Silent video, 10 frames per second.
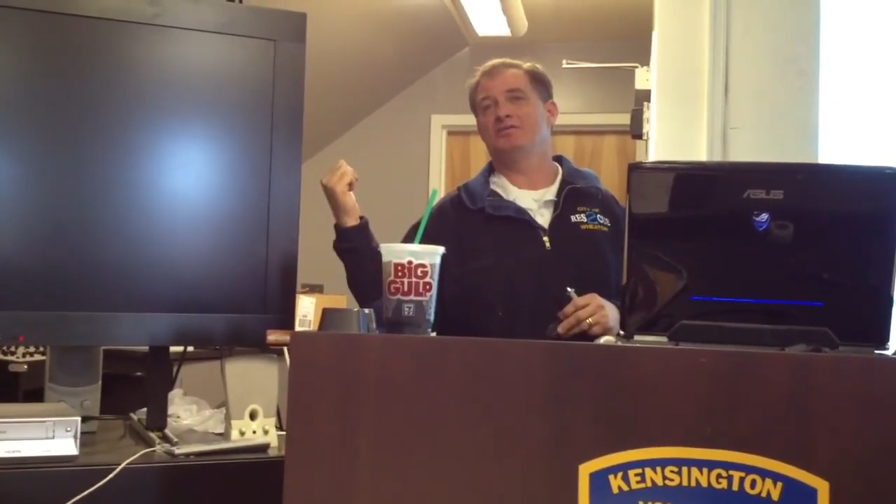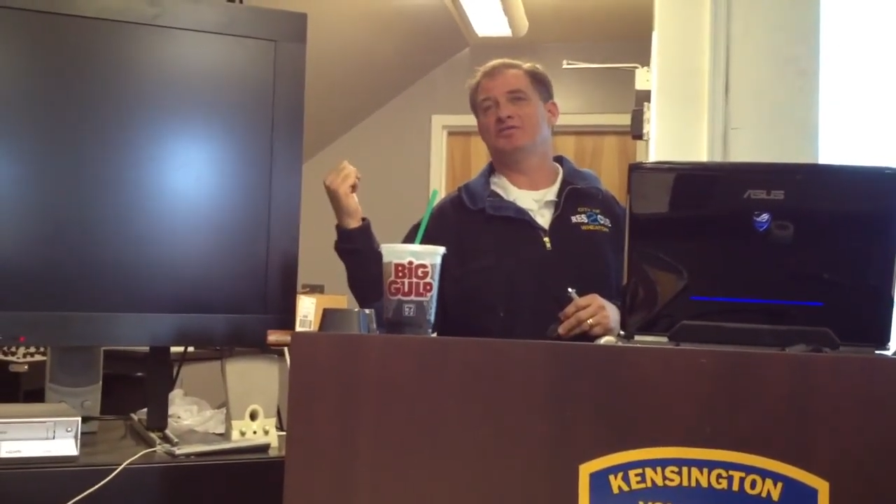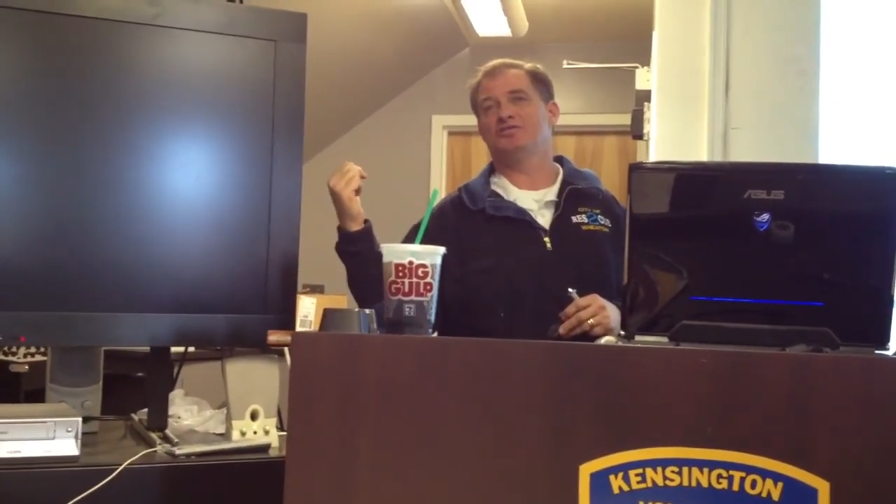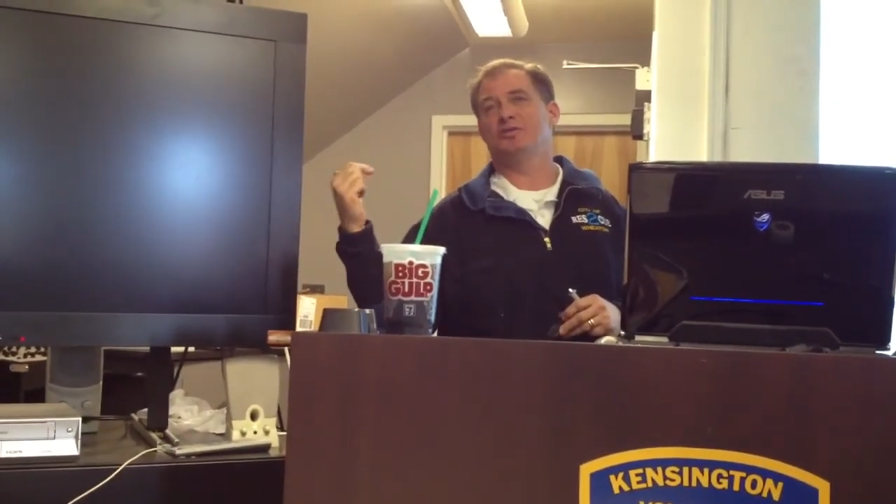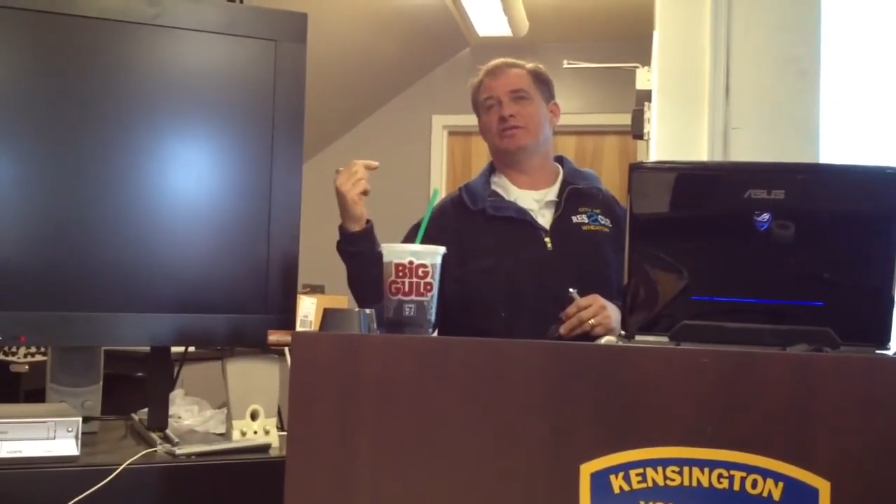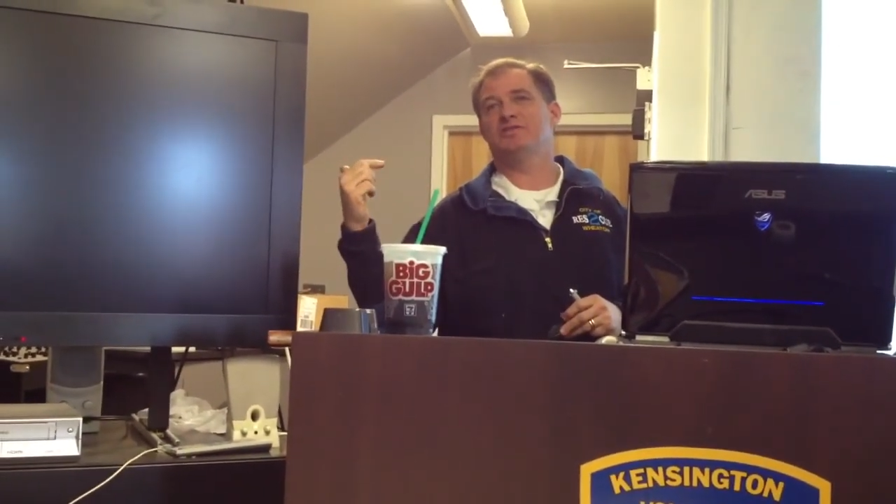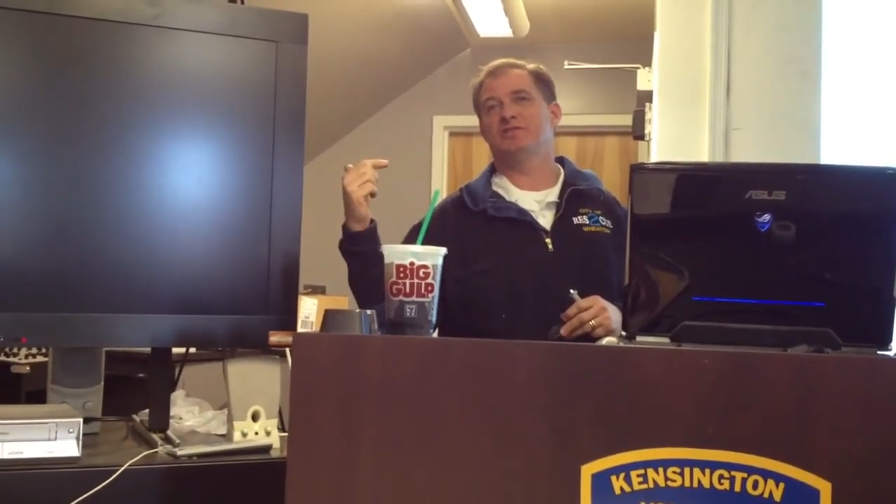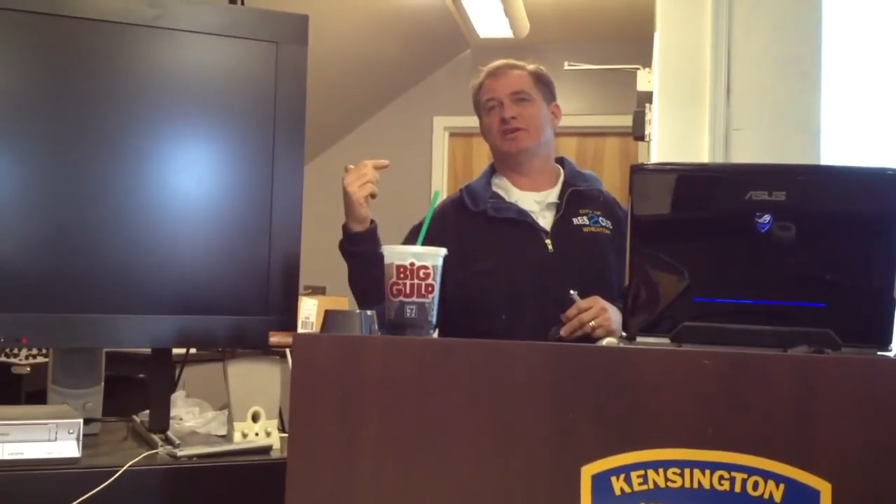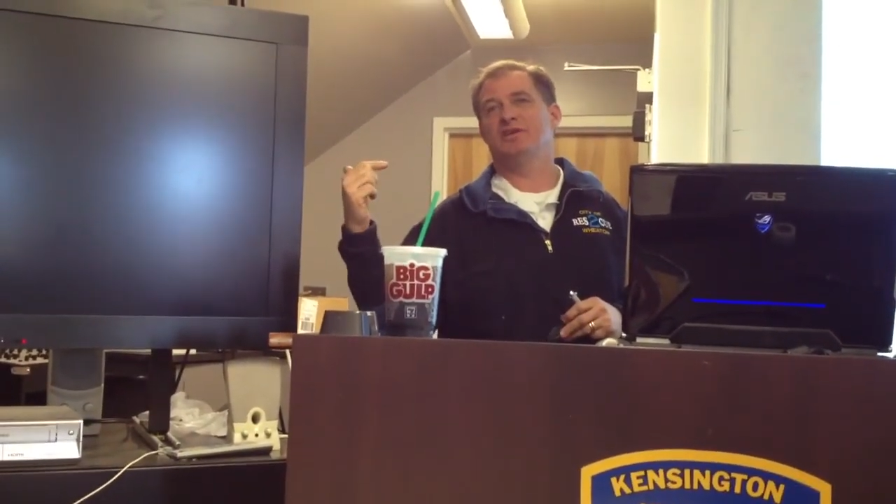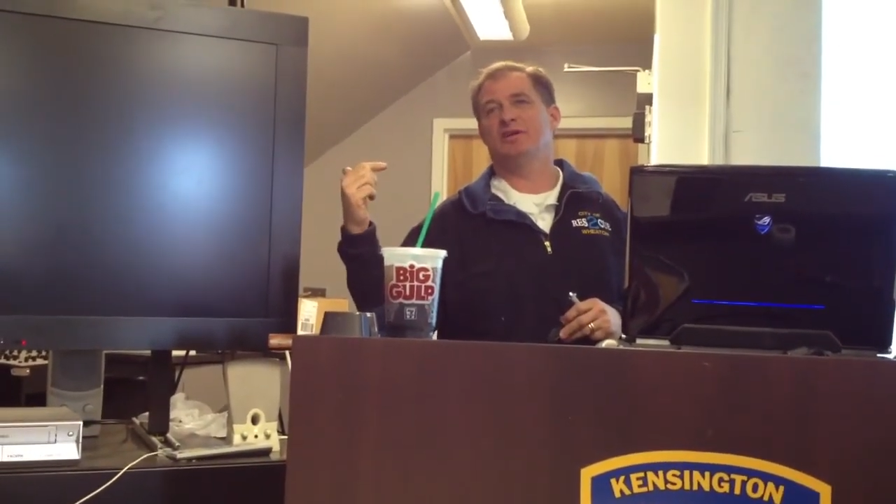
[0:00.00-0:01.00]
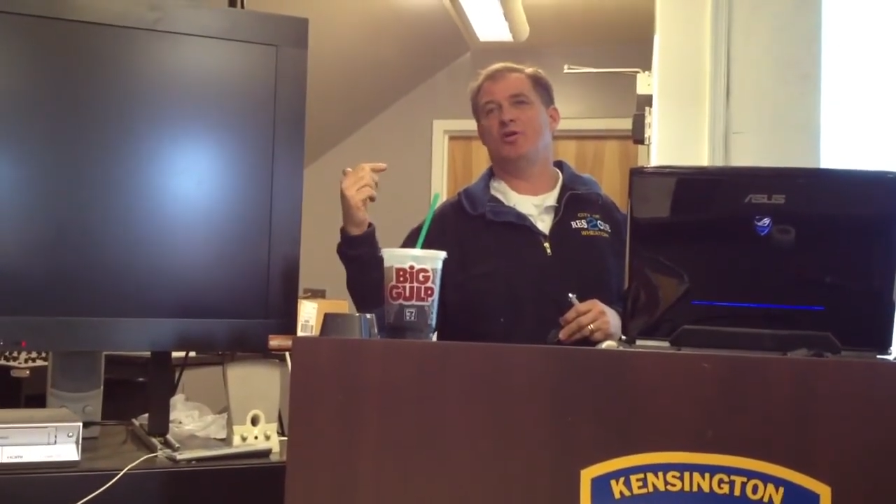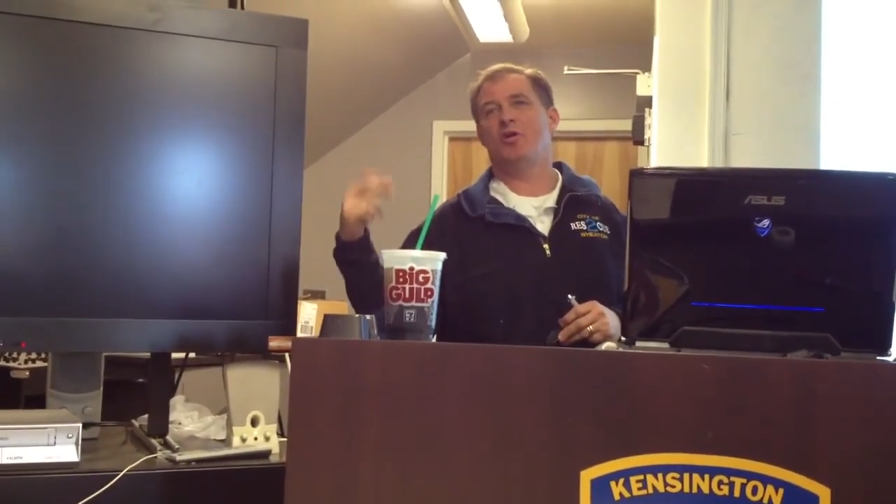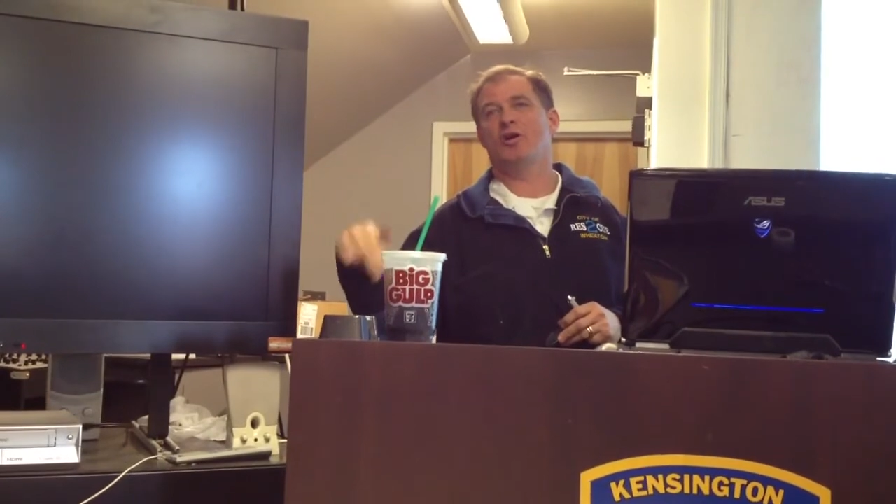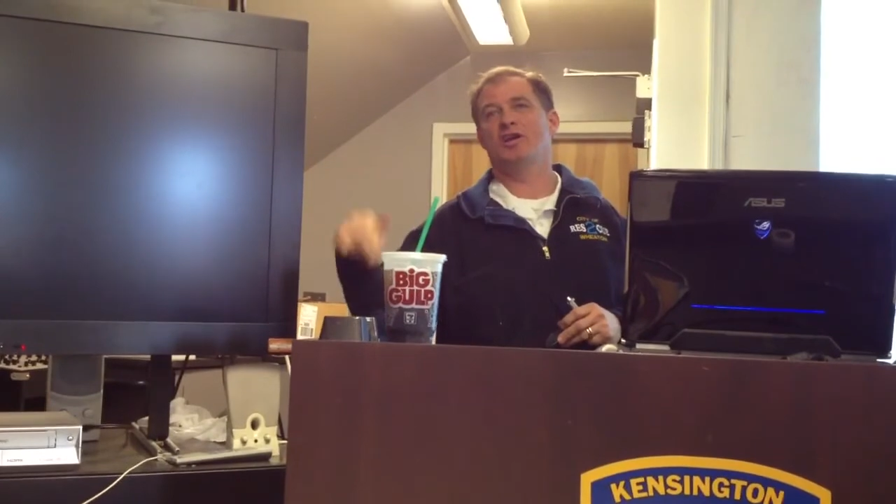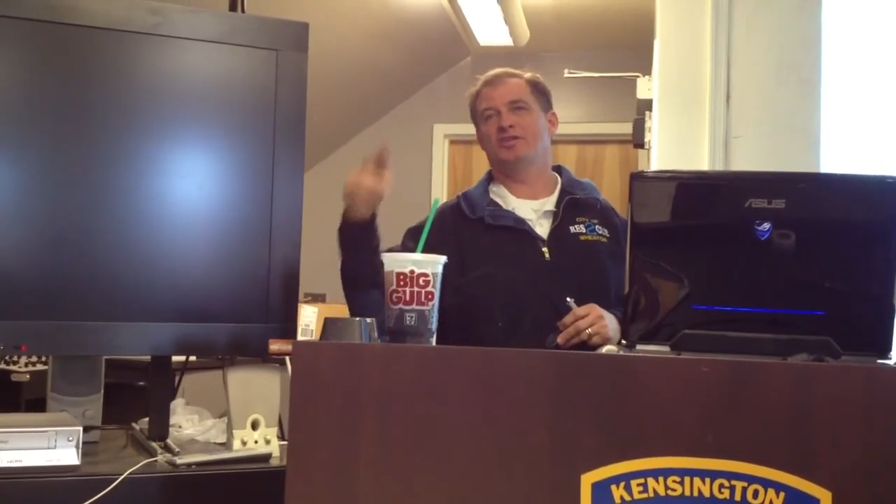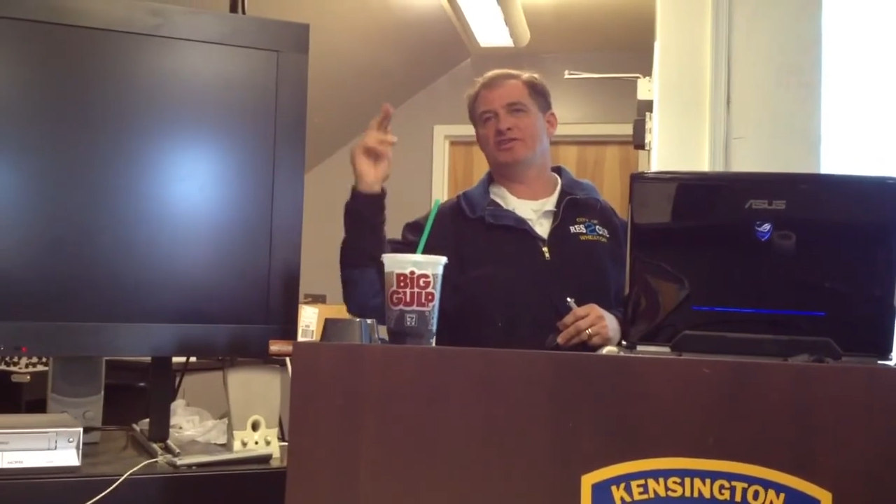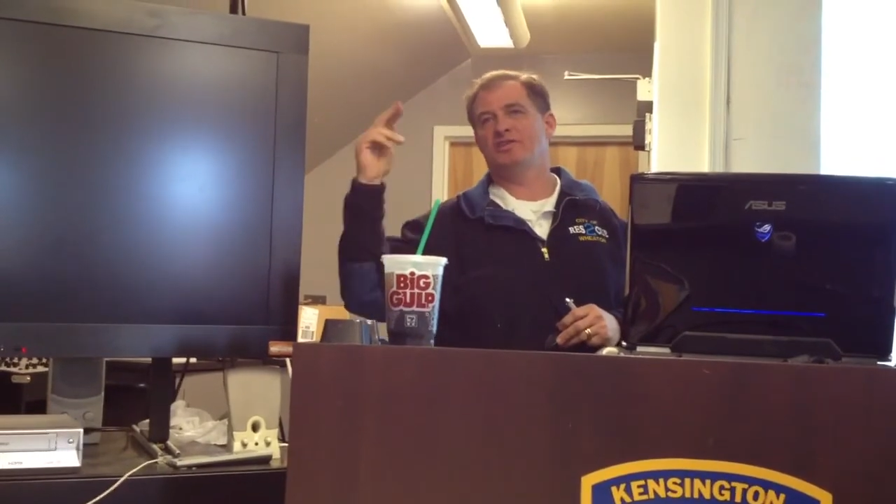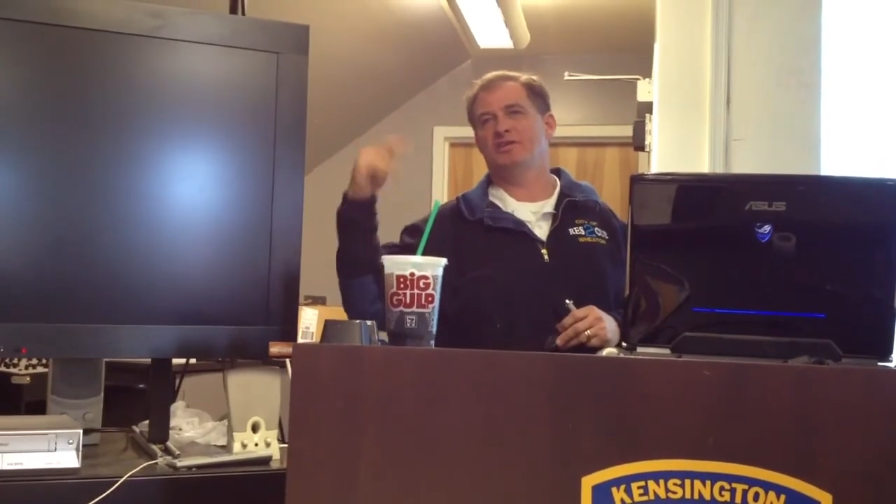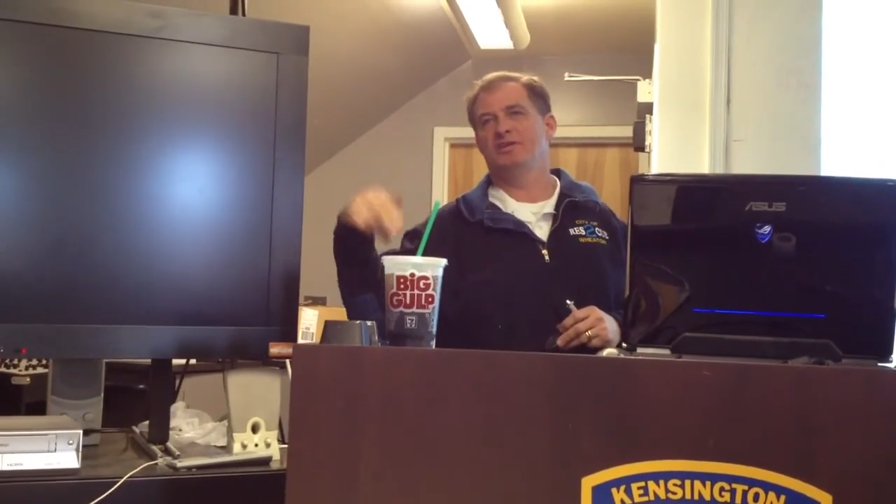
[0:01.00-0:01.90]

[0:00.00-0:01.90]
to service the uh, hall kitchen.